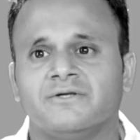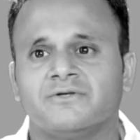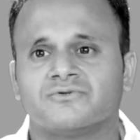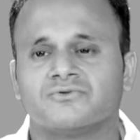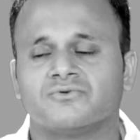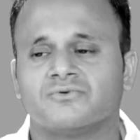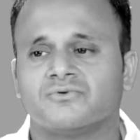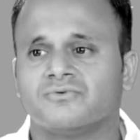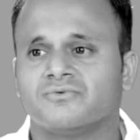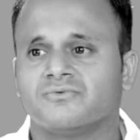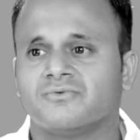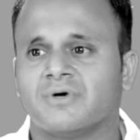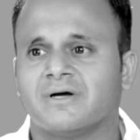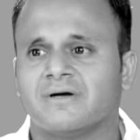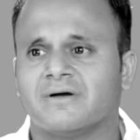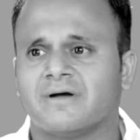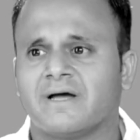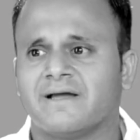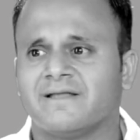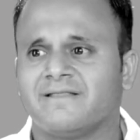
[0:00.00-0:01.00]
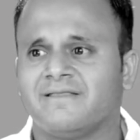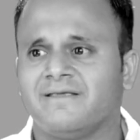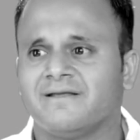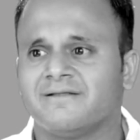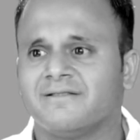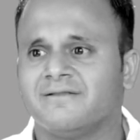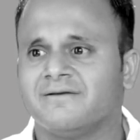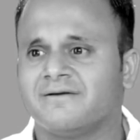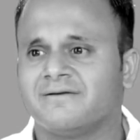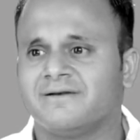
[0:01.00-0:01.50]
So I
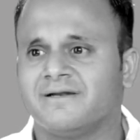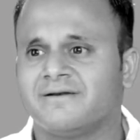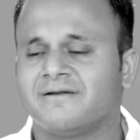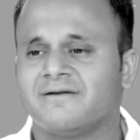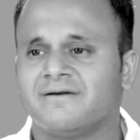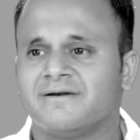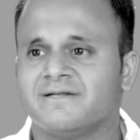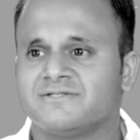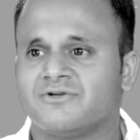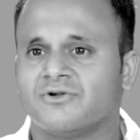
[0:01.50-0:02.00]
think the deterrent